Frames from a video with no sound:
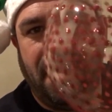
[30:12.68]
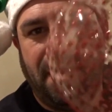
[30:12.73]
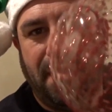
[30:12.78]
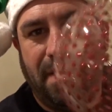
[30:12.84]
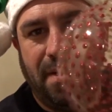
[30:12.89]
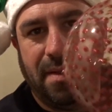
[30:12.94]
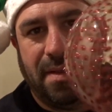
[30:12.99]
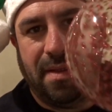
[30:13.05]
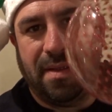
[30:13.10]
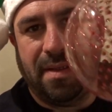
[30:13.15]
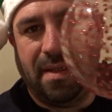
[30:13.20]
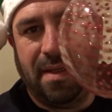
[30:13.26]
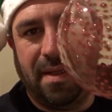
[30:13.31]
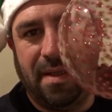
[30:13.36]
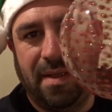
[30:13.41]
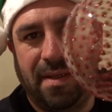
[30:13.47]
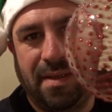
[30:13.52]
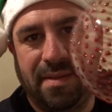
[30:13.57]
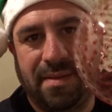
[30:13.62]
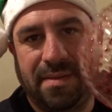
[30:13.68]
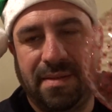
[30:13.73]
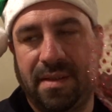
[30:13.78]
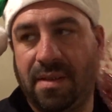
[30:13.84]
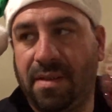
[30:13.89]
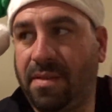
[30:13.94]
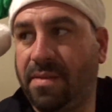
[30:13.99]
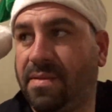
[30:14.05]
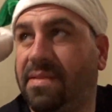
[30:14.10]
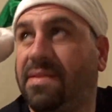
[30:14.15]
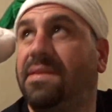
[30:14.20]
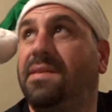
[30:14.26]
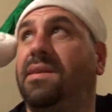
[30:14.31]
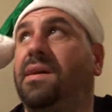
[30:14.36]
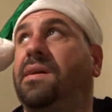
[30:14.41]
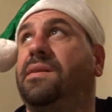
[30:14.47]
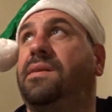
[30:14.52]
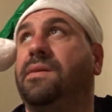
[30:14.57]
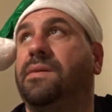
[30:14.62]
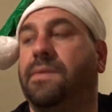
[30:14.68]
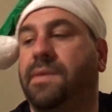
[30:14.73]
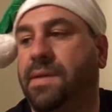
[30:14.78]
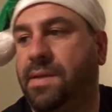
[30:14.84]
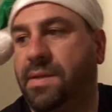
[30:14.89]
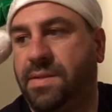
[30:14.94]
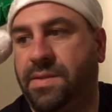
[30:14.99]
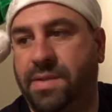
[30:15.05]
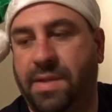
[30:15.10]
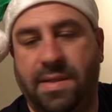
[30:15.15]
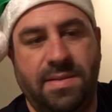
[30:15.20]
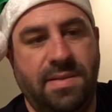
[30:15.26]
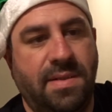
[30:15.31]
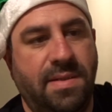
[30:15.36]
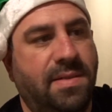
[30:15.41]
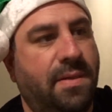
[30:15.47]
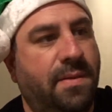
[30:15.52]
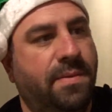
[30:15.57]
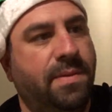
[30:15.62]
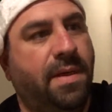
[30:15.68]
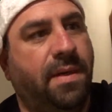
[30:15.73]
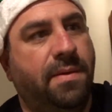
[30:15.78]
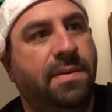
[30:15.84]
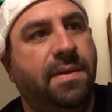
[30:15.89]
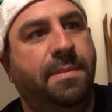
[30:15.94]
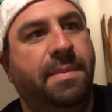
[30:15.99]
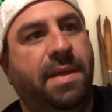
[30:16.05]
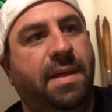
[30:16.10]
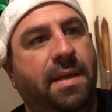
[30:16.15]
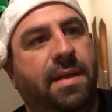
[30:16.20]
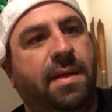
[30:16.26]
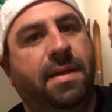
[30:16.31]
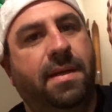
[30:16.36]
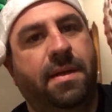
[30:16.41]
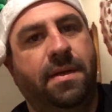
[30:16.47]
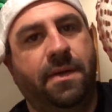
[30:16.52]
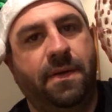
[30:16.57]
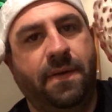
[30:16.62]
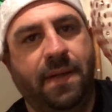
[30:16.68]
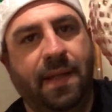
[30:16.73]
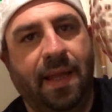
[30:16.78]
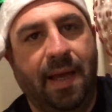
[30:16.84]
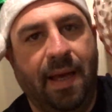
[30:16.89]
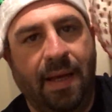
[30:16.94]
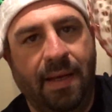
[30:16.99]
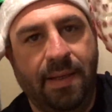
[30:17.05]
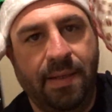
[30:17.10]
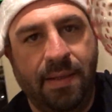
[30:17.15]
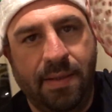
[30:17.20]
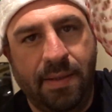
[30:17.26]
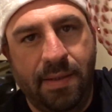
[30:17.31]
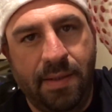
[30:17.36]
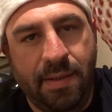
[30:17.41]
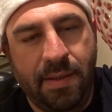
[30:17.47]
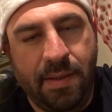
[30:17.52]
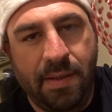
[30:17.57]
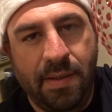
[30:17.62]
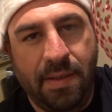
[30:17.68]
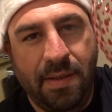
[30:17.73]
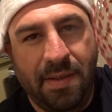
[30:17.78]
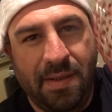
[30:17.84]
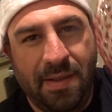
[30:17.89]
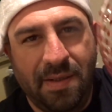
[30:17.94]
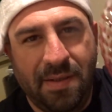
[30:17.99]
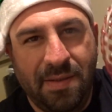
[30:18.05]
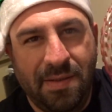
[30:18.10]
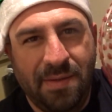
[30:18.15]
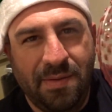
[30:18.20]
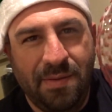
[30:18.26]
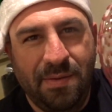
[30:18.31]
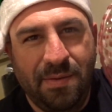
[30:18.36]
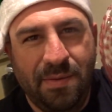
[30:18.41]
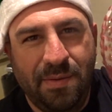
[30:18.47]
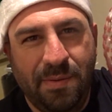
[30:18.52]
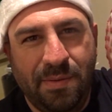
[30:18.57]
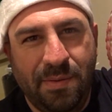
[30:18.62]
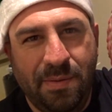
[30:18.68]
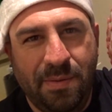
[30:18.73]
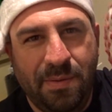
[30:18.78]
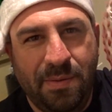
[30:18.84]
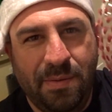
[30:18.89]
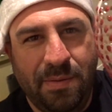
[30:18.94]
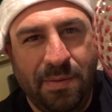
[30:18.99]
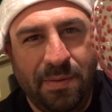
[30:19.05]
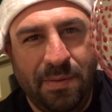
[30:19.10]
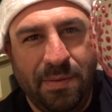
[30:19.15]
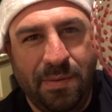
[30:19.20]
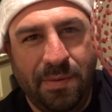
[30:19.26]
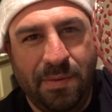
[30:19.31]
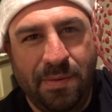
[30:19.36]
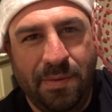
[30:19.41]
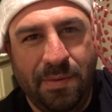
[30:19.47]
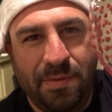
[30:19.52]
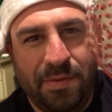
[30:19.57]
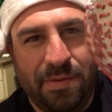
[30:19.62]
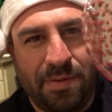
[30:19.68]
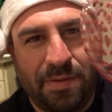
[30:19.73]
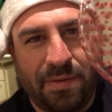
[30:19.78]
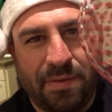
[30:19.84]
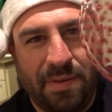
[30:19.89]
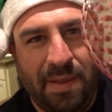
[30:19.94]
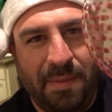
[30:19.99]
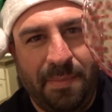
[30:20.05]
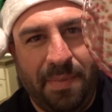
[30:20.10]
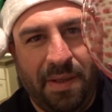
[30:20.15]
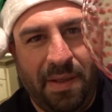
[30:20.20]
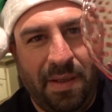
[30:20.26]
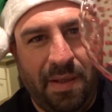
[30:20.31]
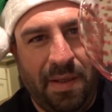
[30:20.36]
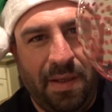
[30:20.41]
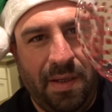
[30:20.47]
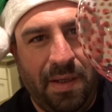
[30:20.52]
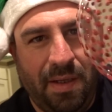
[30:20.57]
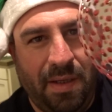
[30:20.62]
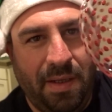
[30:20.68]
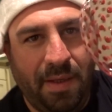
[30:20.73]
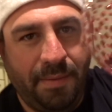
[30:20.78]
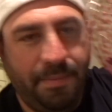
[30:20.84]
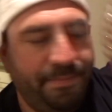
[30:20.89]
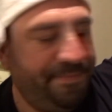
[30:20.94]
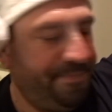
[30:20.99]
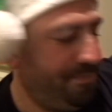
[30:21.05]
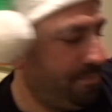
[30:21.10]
Look at that. Oh, it's not doing it justice. Hold on, let me get it under a lap. Ooh, trippy.